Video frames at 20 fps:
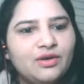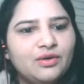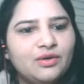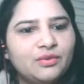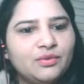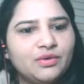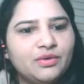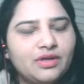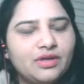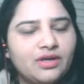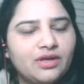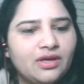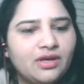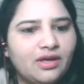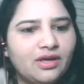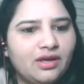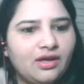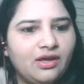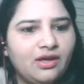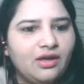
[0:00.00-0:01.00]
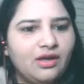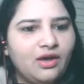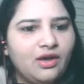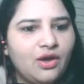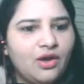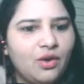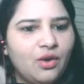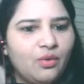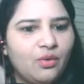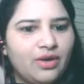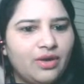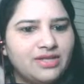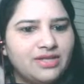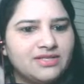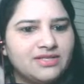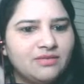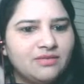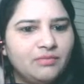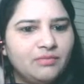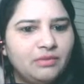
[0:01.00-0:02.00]
Okay.
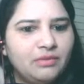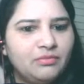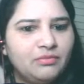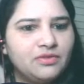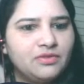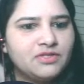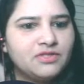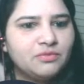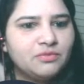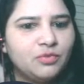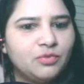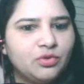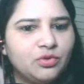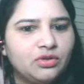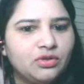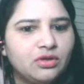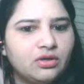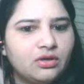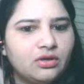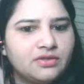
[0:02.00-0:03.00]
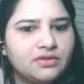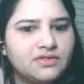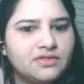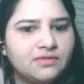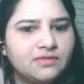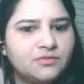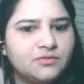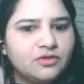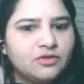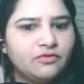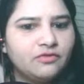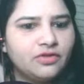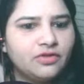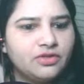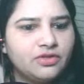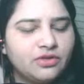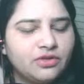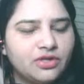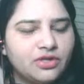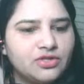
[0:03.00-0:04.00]
While some people support the concept of
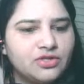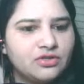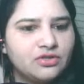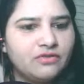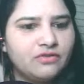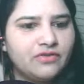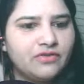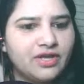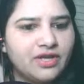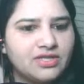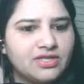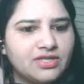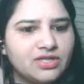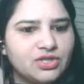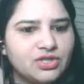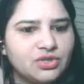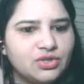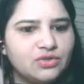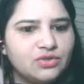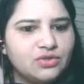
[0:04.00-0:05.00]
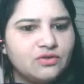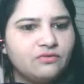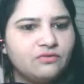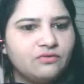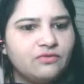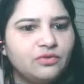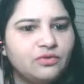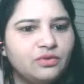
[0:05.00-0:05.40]
introduction of taxations on